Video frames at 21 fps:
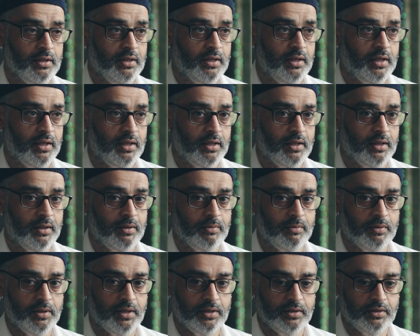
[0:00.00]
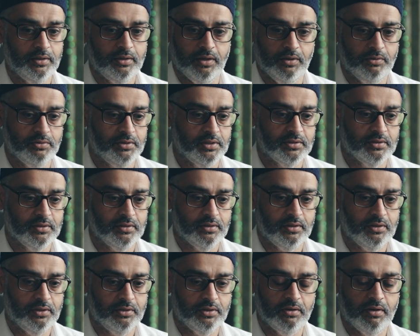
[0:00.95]

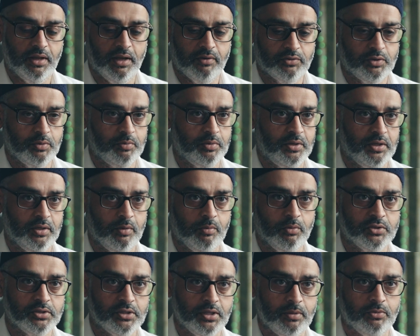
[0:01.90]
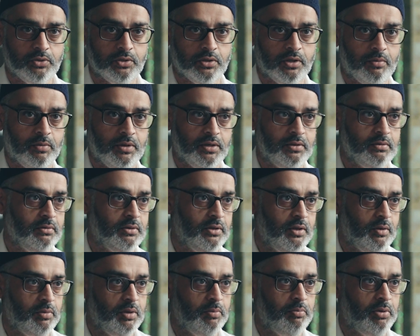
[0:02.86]
You don't have to be a Muslim to come and, you
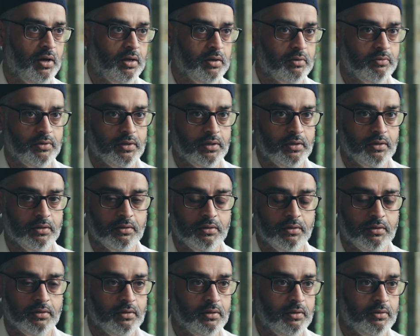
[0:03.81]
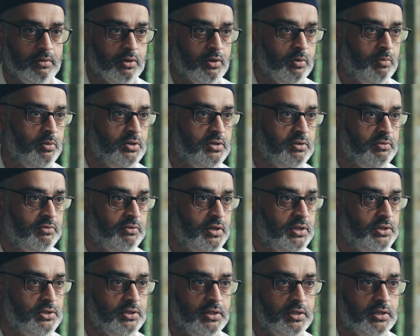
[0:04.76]
know, be part of the community fridge.